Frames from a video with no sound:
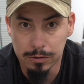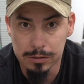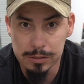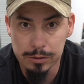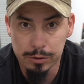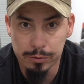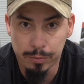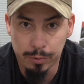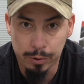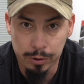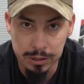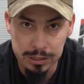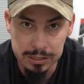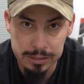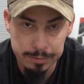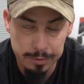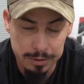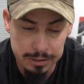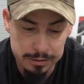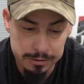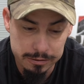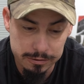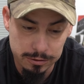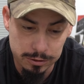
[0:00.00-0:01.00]
so more
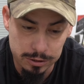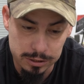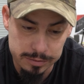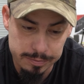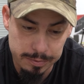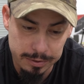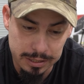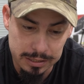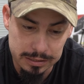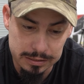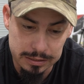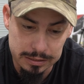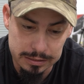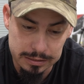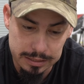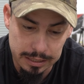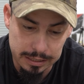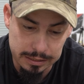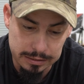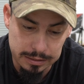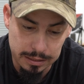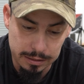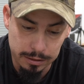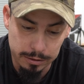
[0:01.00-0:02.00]
expensive just because it
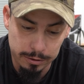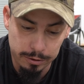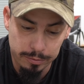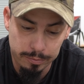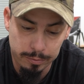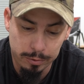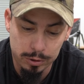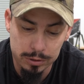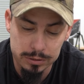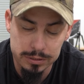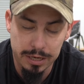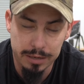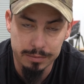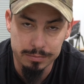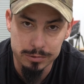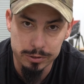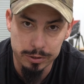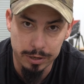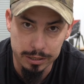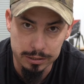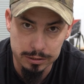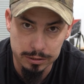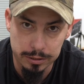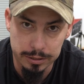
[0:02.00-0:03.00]
takes a little more time
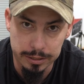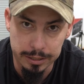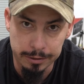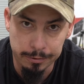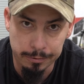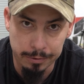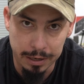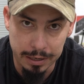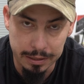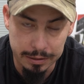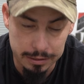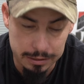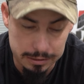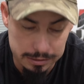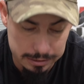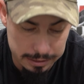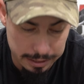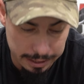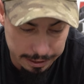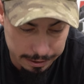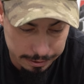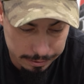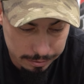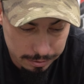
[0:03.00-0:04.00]
to actually grind these
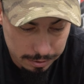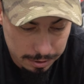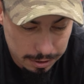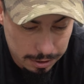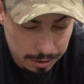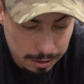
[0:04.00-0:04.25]
down.